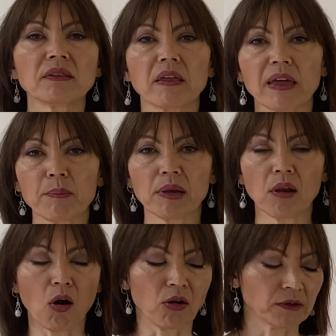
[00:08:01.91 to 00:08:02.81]
and that they
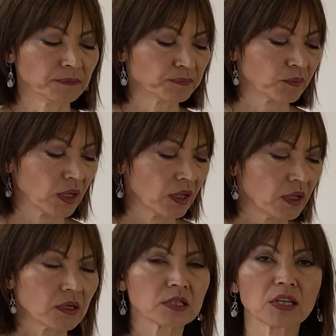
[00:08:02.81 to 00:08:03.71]
belong.
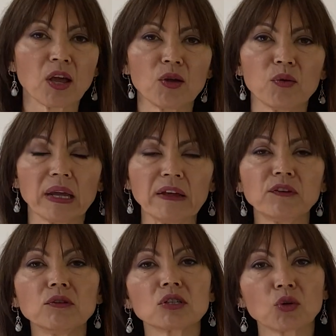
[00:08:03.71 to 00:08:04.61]
So if
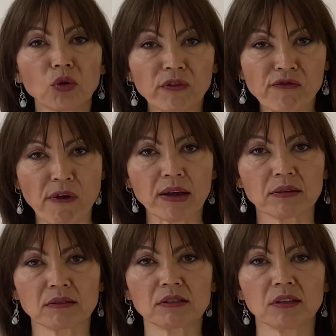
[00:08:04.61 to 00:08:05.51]
you scored
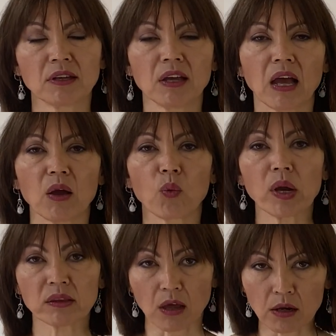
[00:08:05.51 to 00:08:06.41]
friend
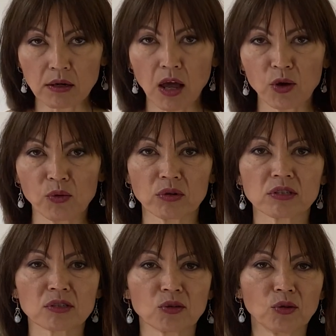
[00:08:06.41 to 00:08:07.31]
with a low
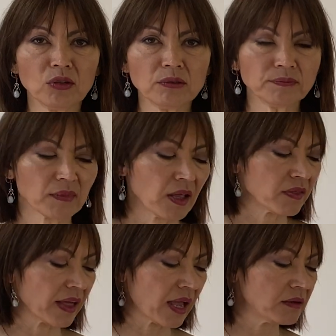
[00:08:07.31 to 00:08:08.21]
score,
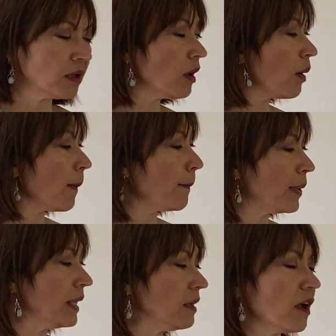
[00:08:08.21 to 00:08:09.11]
then
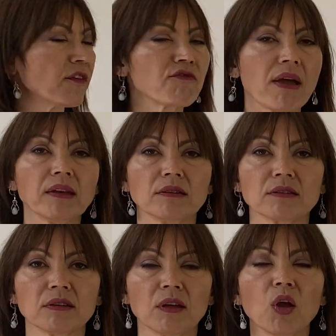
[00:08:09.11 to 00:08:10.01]
be a friend.
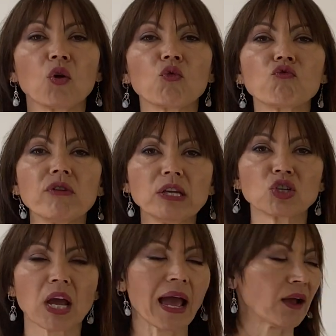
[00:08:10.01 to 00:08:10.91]

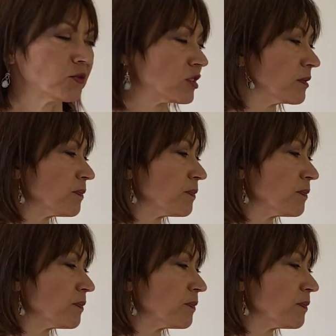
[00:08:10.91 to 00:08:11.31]
Reach out,